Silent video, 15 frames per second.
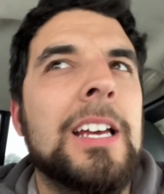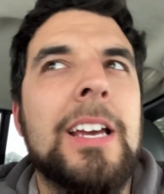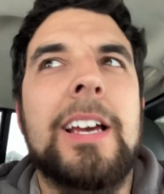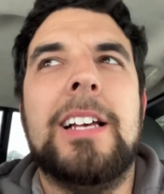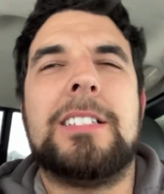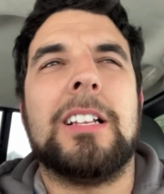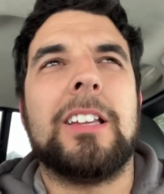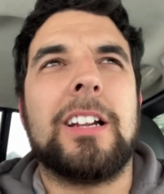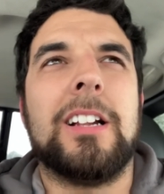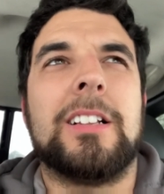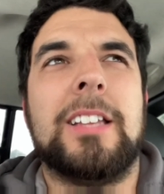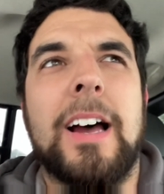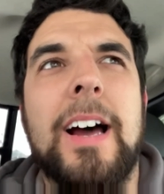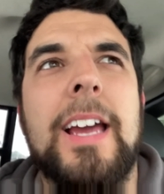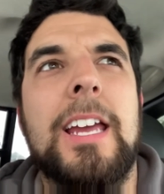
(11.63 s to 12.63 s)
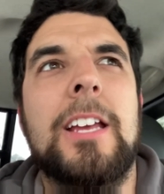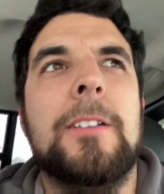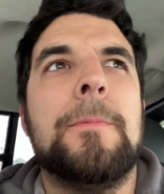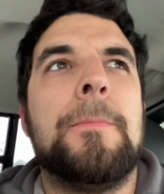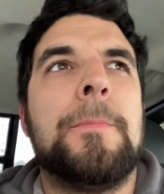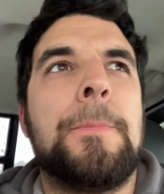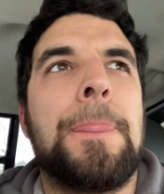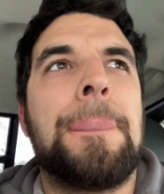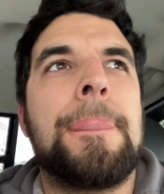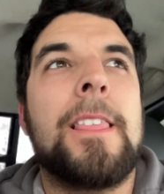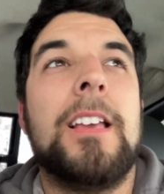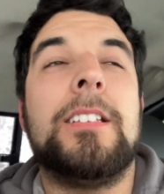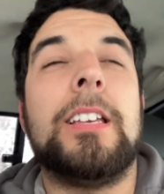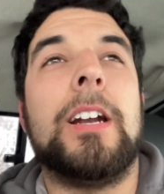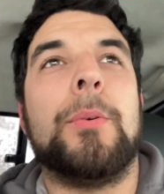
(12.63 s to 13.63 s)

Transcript: It's a little tight. He said